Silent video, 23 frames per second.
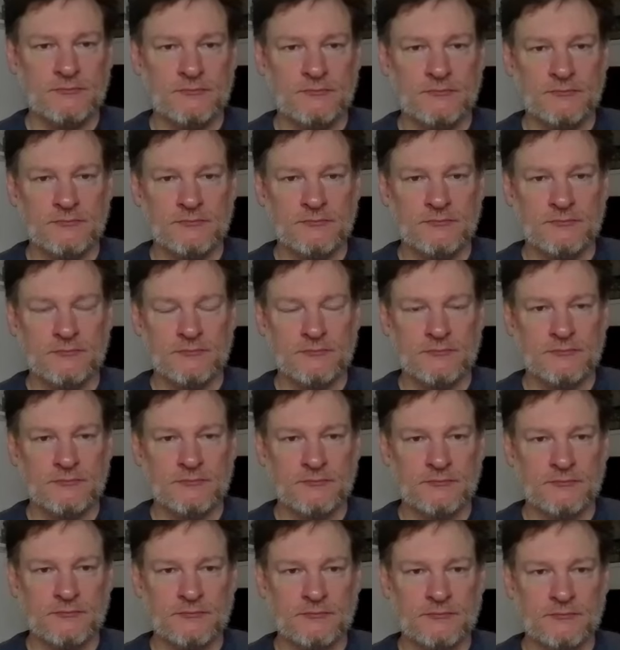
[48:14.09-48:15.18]

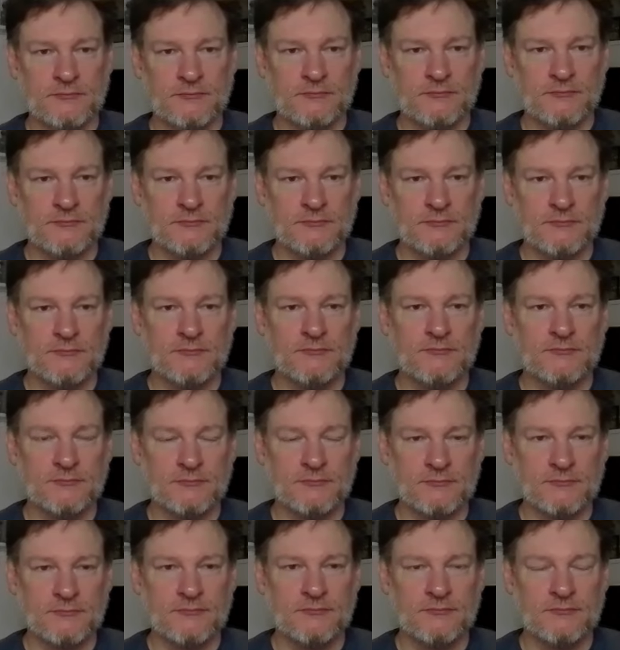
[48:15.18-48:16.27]

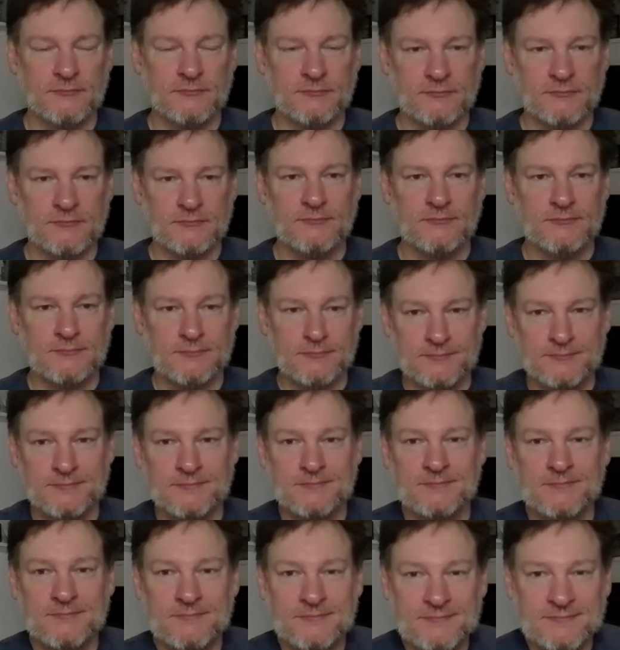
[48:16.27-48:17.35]

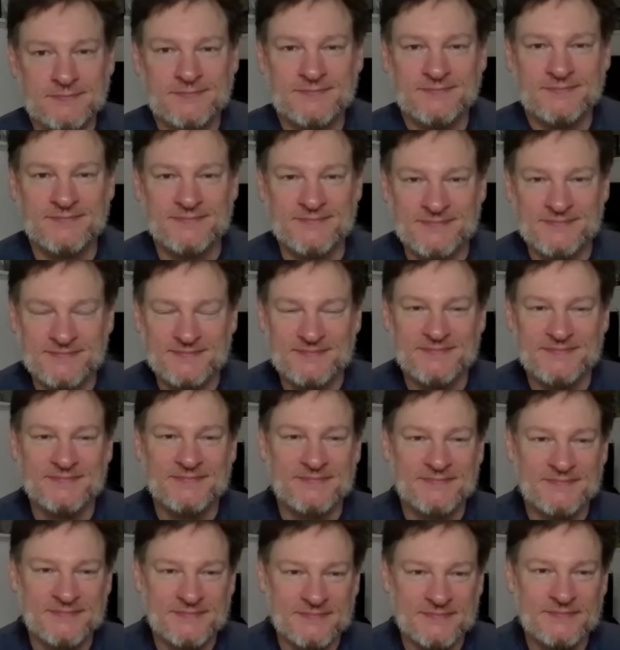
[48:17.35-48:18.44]

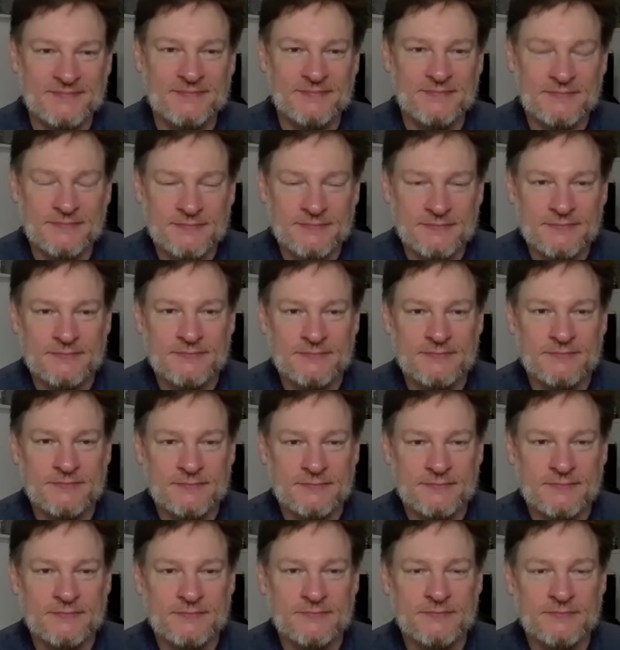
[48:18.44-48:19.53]

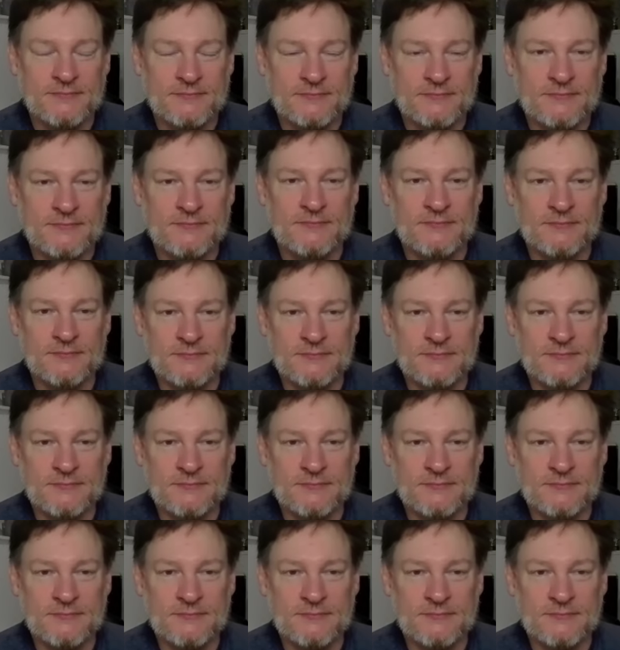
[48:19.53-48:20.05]
The person shown says nothing.